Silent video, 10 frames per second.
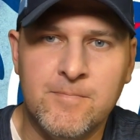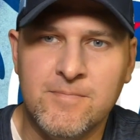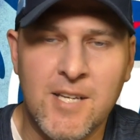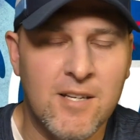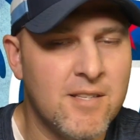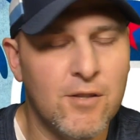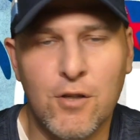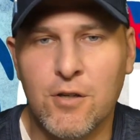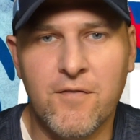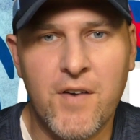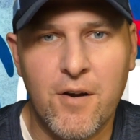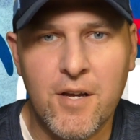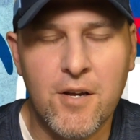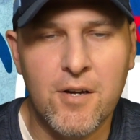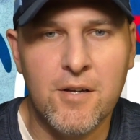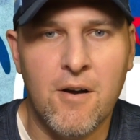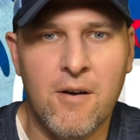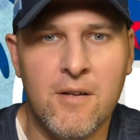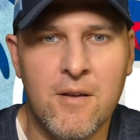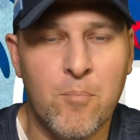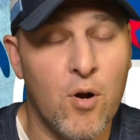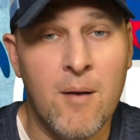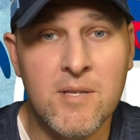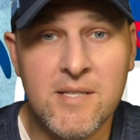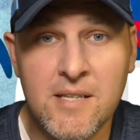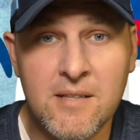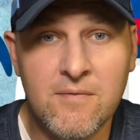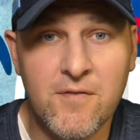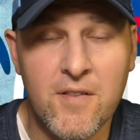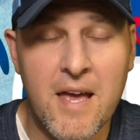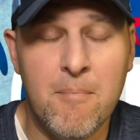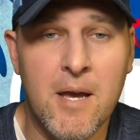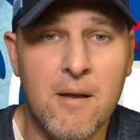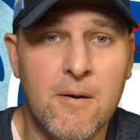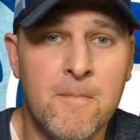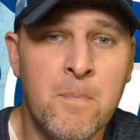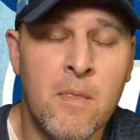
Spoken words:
Doesn't look very good on, and promising for that matter.